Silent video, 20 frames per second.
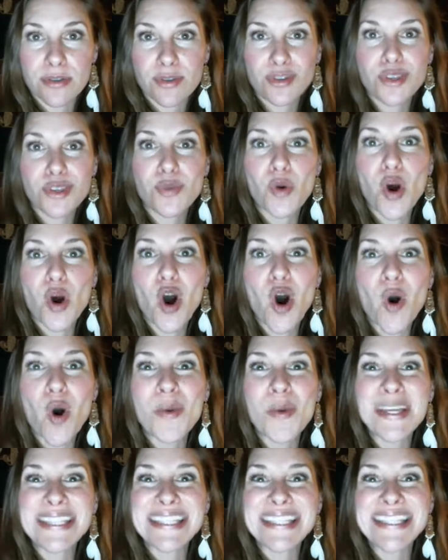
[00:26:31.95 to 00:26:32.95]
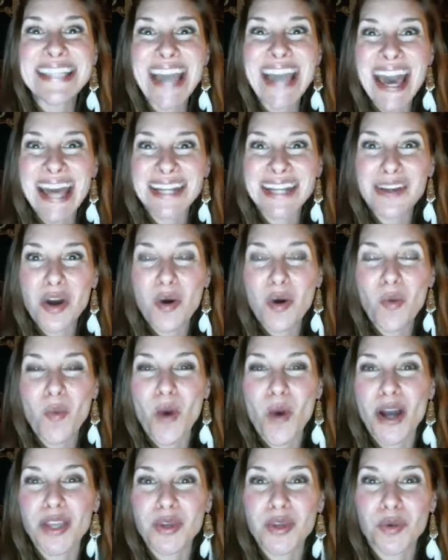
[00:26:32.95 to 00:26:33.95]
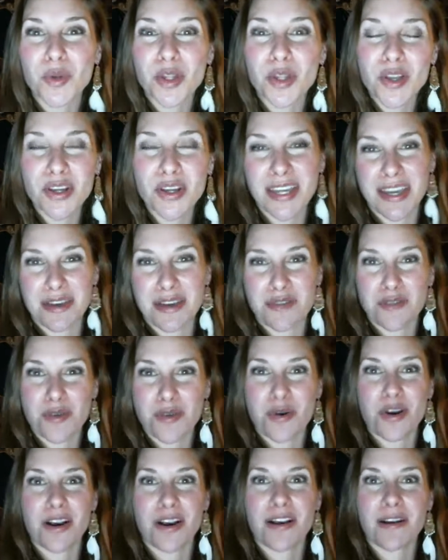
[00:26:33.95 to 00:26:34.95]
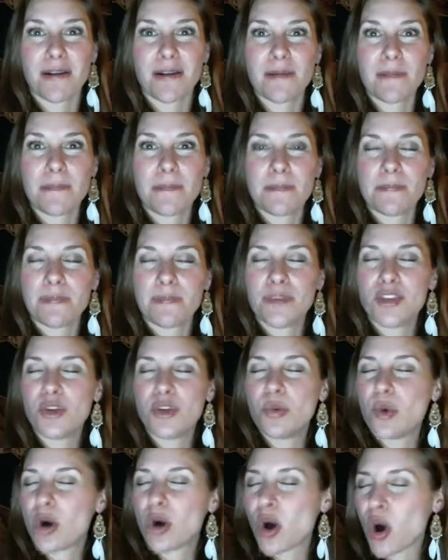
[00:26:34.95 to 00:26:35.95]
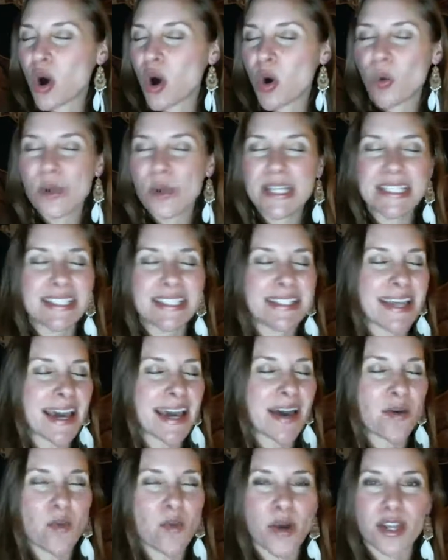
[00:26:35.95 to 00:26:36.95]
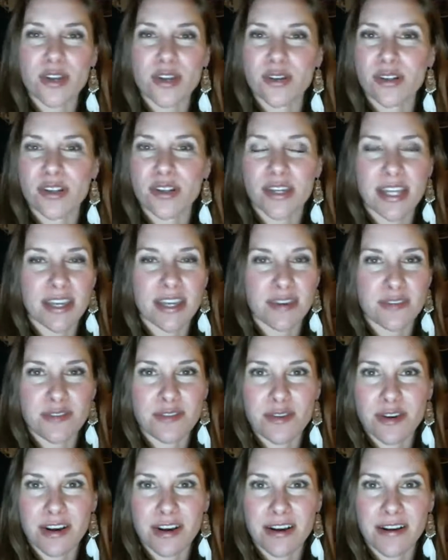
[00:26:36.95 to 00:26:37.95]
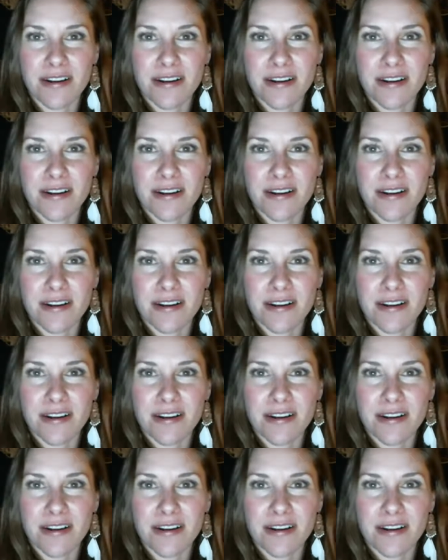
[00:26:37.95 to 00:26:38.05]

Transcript: You will always get what you're looking for. You will always get what you're looking for.